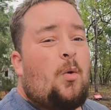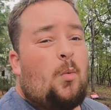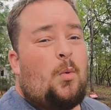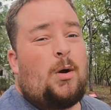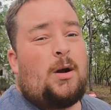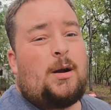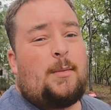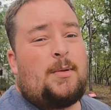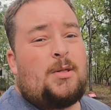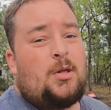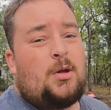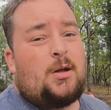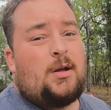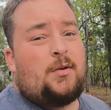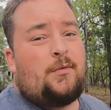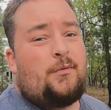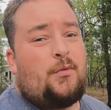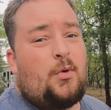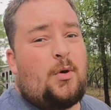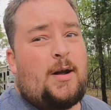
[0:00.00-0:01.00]
we're going to be
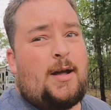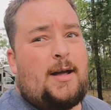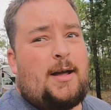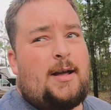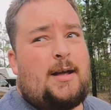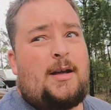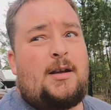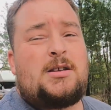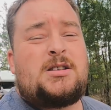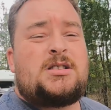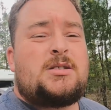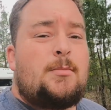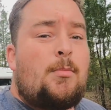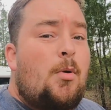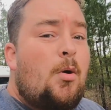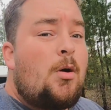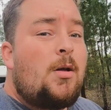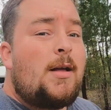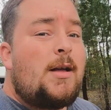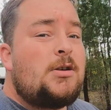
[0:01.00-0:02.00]
looking for a
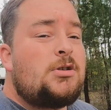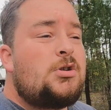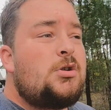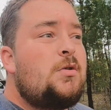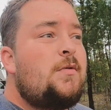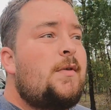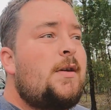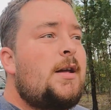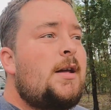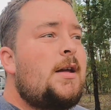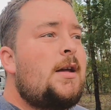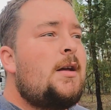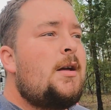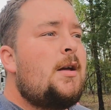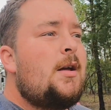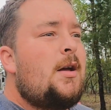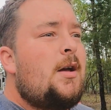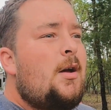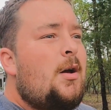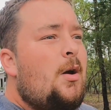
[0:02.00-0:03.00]
small SUV
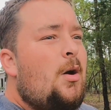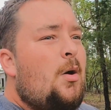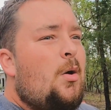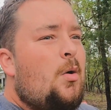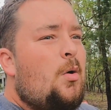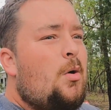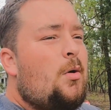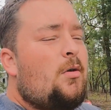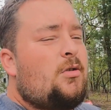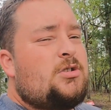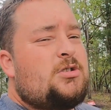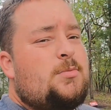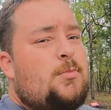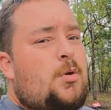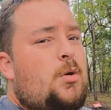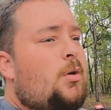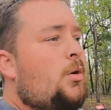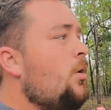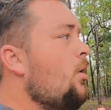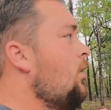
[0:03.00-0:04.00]
or a
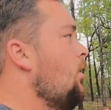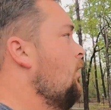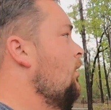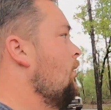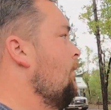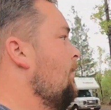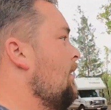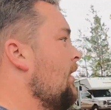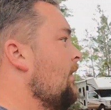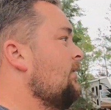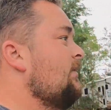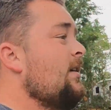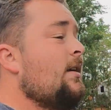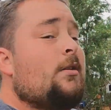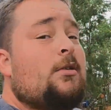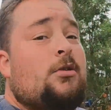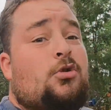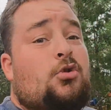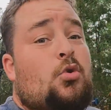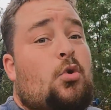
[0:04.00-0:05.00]
small car. I'm not
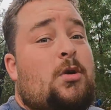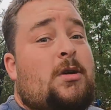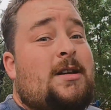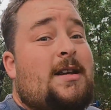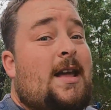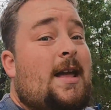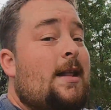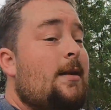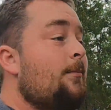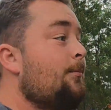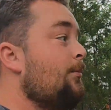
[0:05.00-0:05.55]
exactly sure yet,